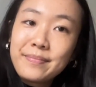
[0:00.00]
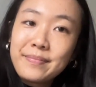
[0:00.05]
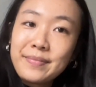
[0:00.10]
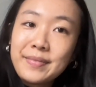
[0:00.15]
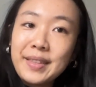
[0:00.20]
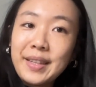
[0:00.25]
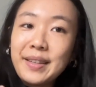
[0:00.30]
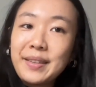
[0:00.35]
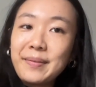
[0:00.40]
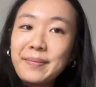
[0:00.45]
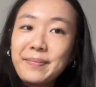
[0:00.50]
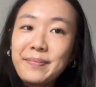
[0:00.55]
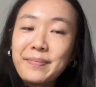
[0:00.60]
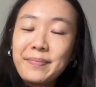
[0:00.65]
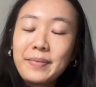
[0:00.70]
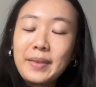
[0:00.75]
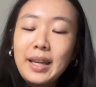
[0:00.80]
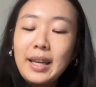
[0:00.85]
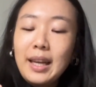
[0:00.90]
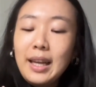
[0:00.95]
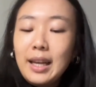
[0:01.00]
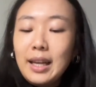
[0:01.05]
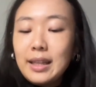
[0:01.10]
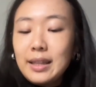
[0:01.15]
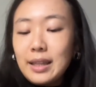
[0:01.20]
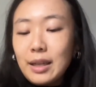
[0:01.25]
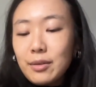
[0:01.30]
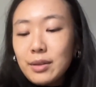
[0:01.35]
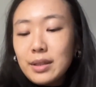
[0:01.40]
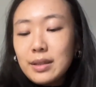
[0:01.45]
Okay.
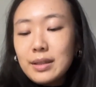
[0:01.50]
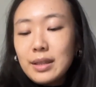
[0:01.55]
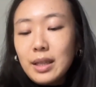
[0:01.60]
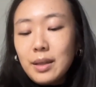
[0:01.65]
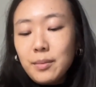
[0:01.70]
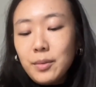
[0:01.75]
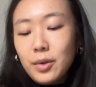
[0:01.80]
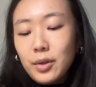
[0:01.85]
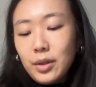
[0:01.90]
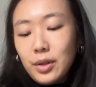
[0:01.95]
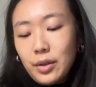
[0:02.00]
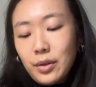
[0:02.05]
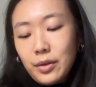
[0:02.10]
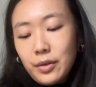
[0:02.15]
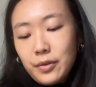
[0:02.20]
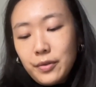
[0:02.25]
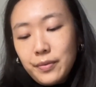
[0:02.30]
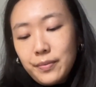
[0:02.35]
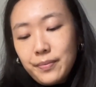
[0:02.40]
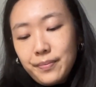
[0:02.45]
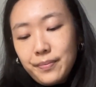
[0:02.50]
Now the sigmoid curve,